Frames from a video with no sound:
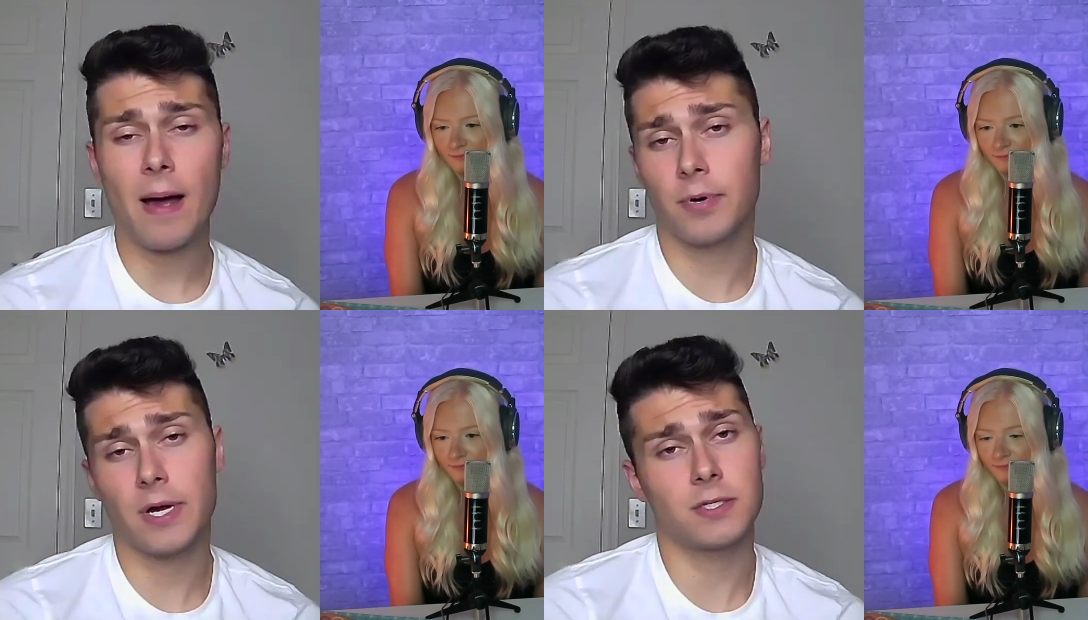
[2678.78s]

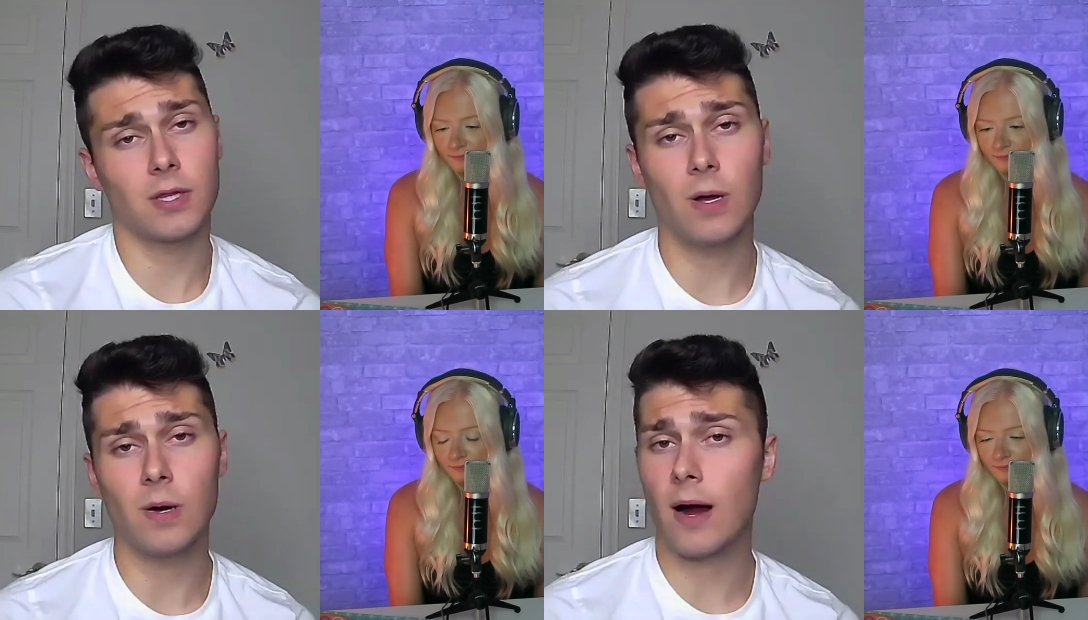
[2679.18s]

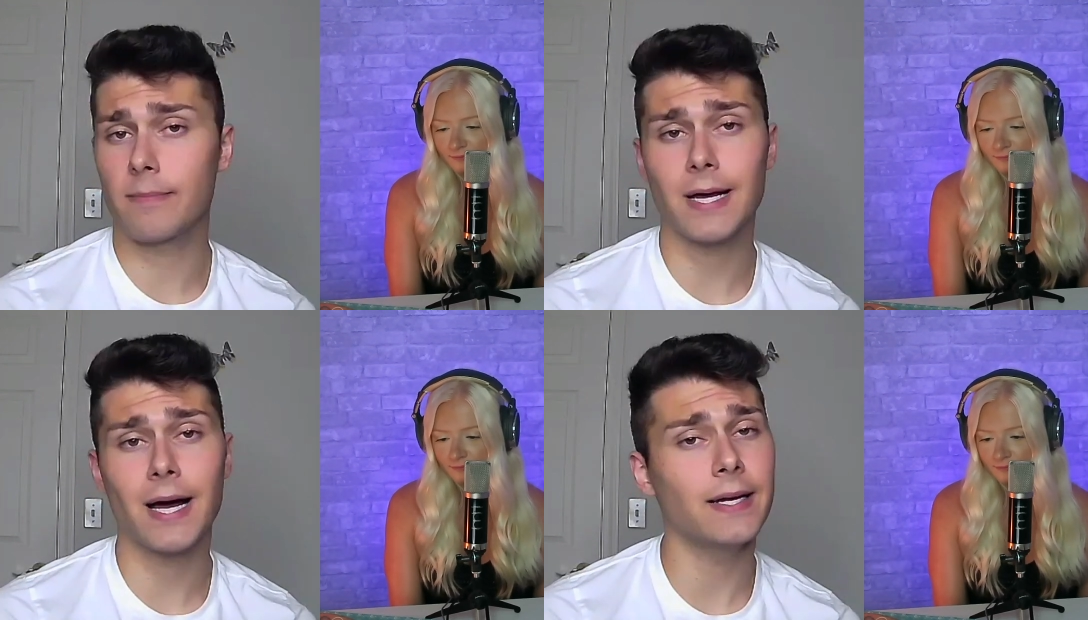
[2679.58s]
Speaker 1: preach the low
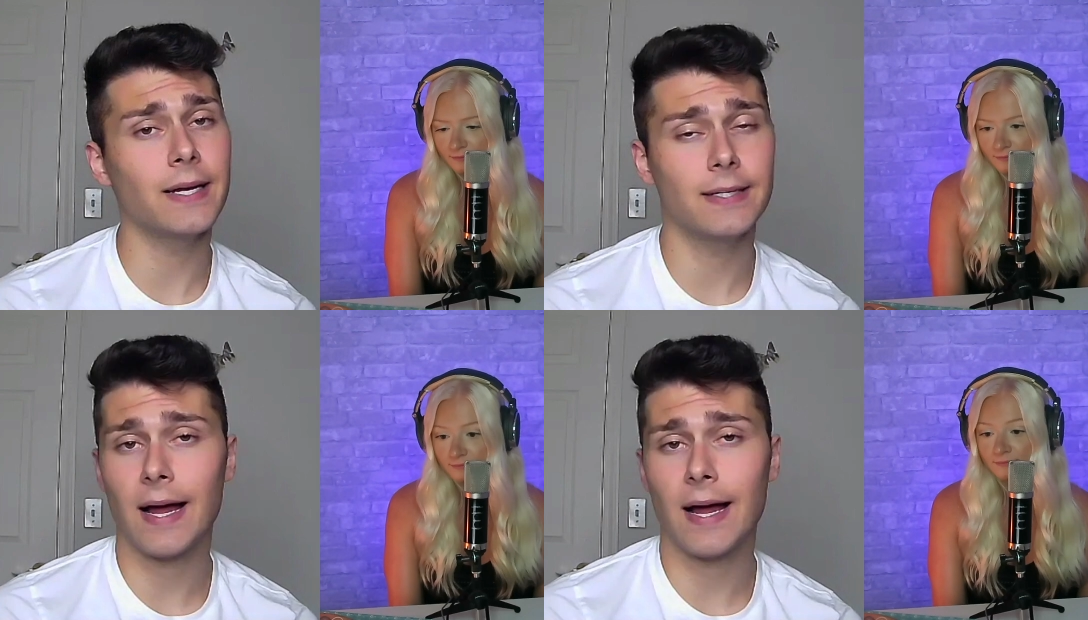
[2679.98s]
carb
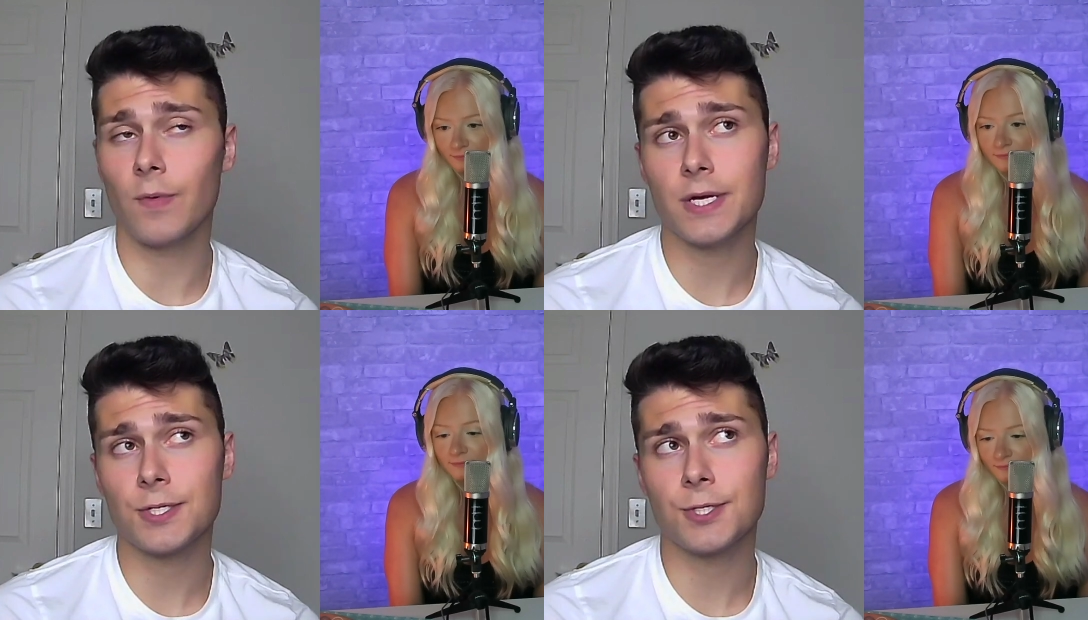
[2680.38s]
diet. I
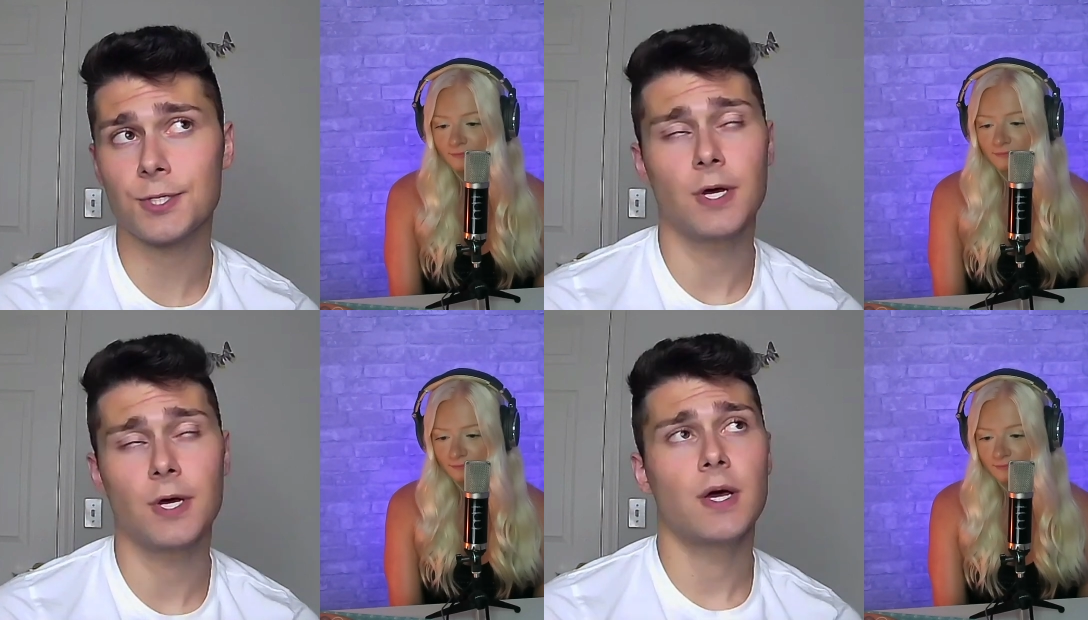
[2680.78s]
wish